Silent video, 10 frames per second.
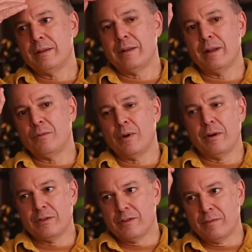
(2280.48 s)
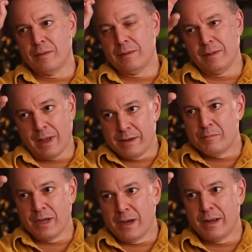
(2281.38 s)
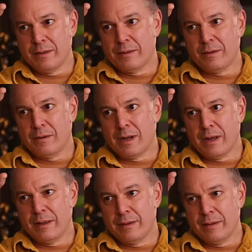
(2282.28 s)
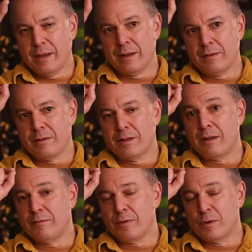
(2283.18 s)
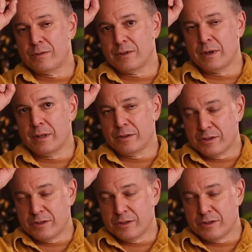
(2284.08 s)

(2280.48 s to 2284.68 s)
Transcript: then awareness of the light behind the third eye, and then focusing on the